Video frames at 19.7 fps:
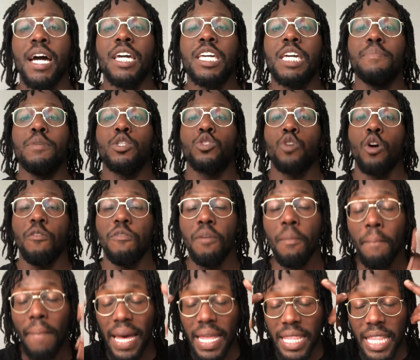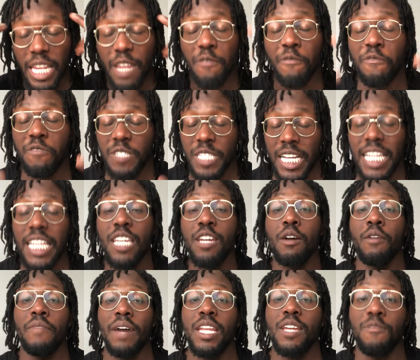You'll be tough mentally, physically
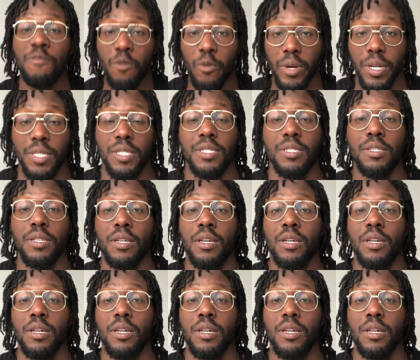ready for it.